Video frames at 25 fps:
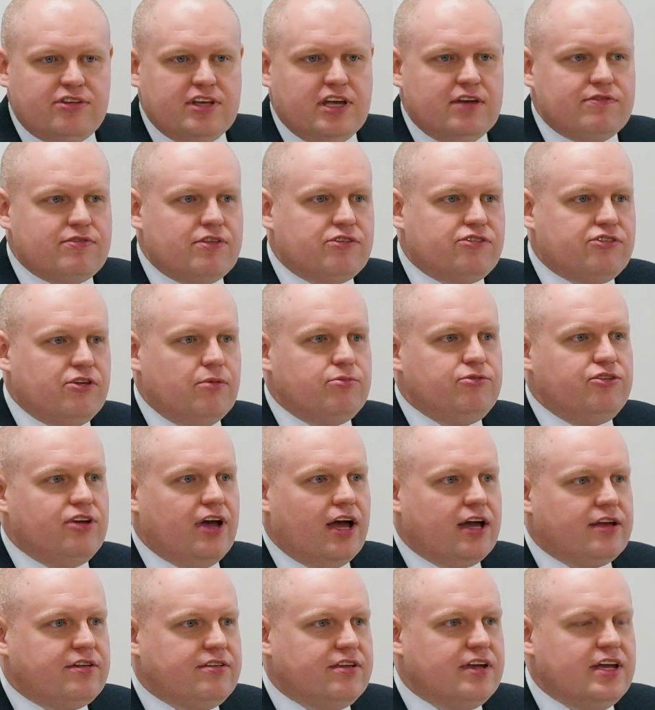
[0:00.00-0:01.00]
of the
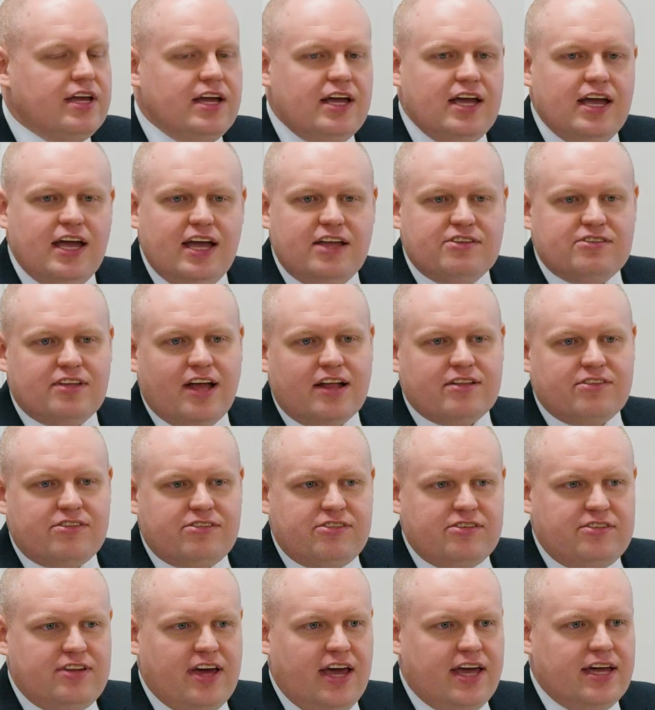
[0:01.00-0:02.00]
subject is at
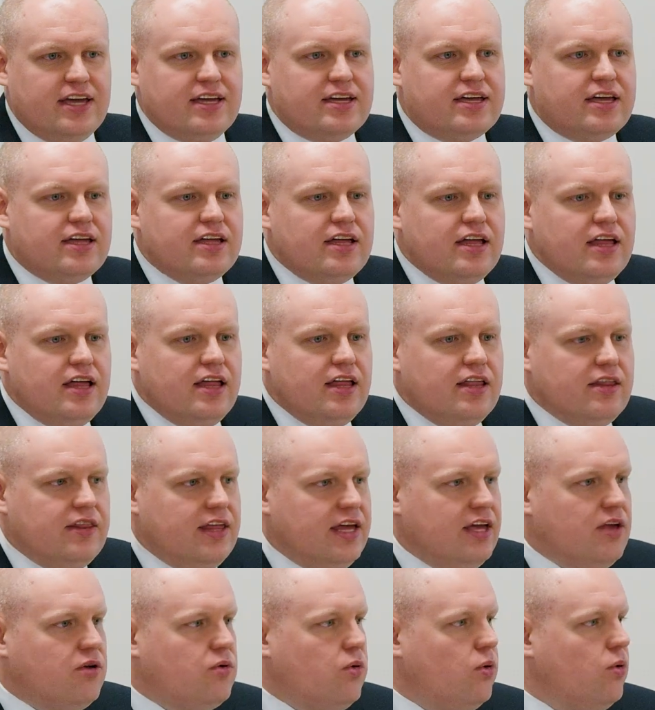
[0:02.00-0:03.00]
stake,
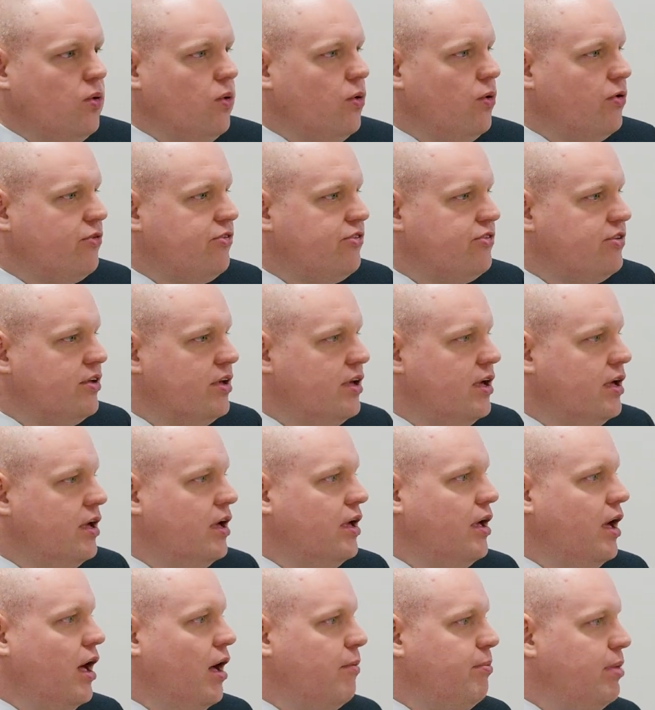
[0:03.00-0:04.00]
the court
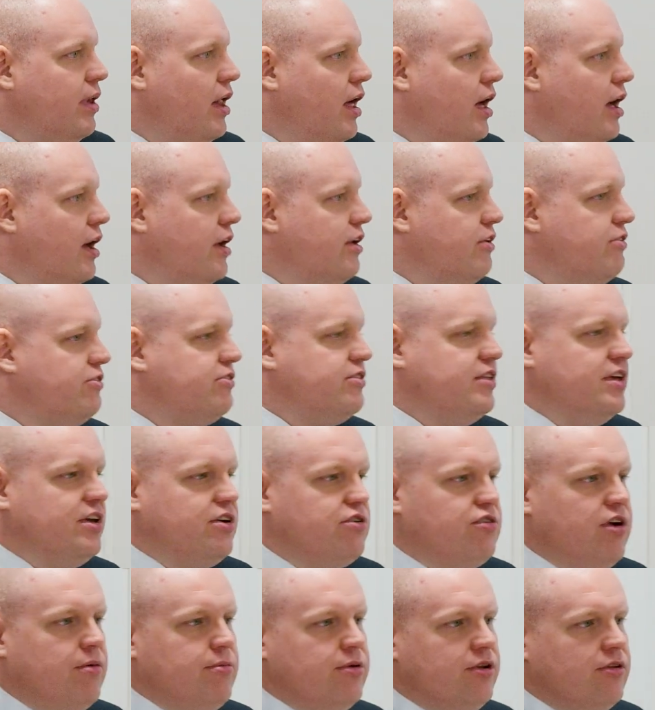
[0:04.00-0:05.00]
applies the
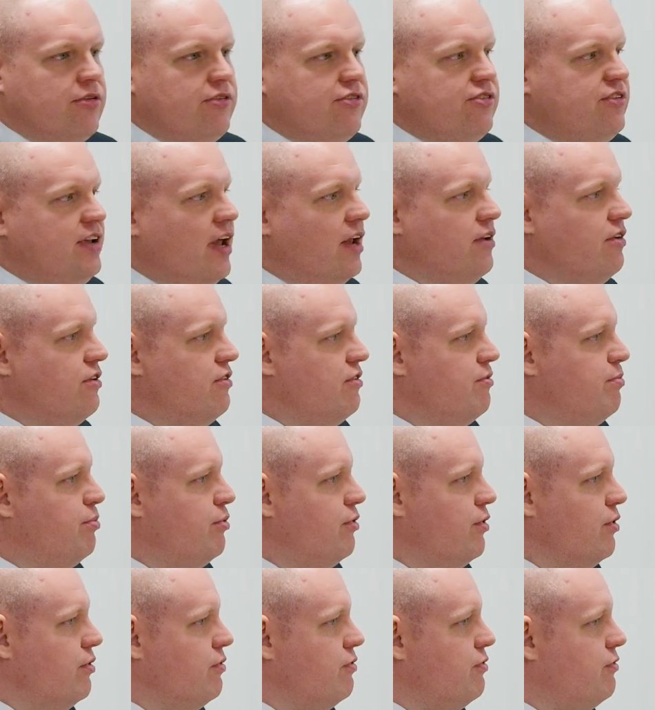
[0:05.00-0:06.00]
criminal standard of
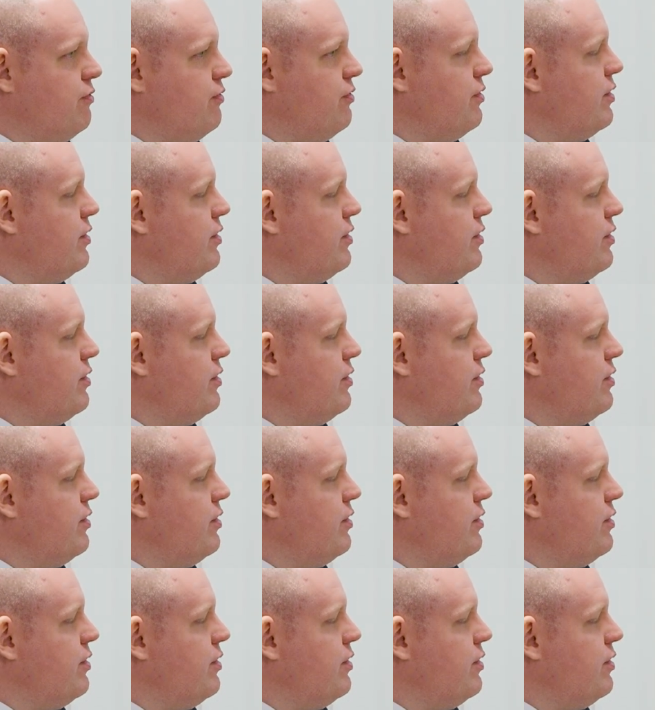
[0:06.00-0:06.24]
proof.